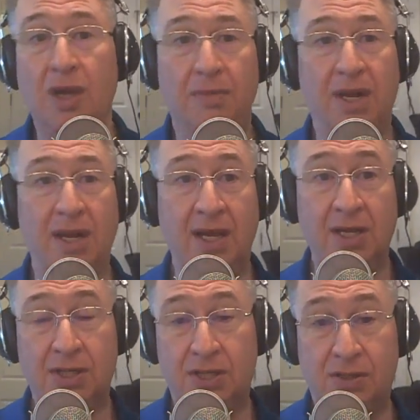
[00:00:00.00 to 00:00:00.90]
but
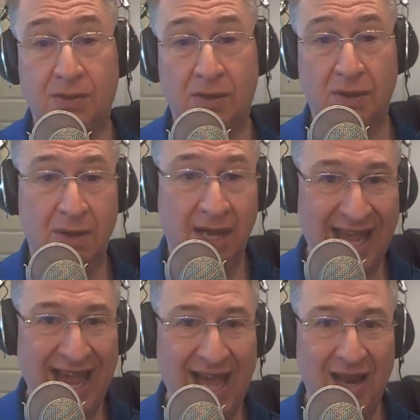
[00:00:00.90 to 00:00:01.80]
it's,
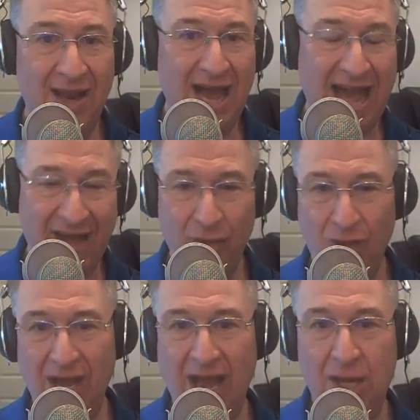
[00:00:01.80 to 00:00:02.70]
again,
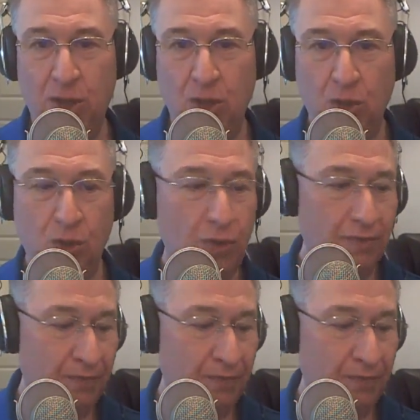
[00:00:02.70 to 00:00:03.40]
everything I do